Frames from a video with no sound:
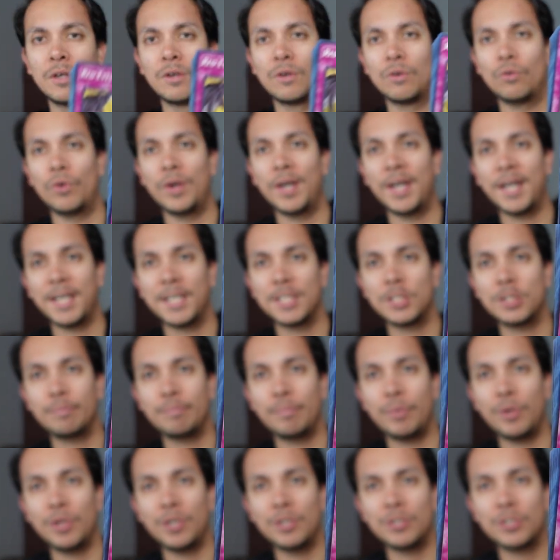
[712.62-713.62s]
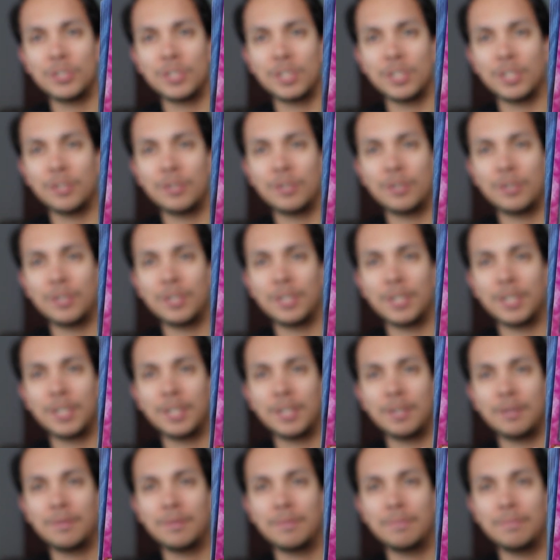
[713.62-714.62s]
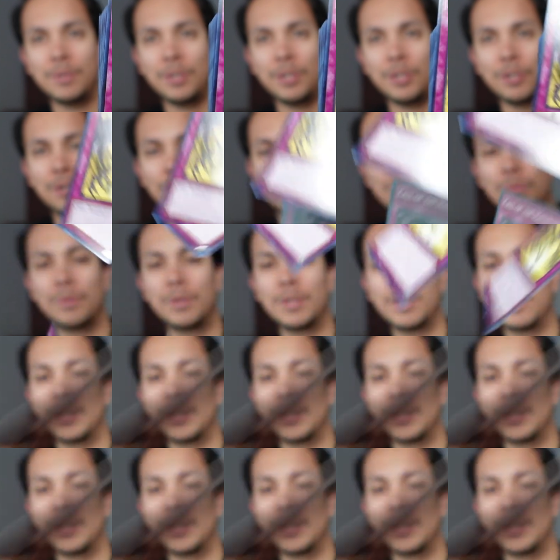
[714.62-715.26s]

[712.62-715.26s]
Red Eye Spirit, just another, uh, you know,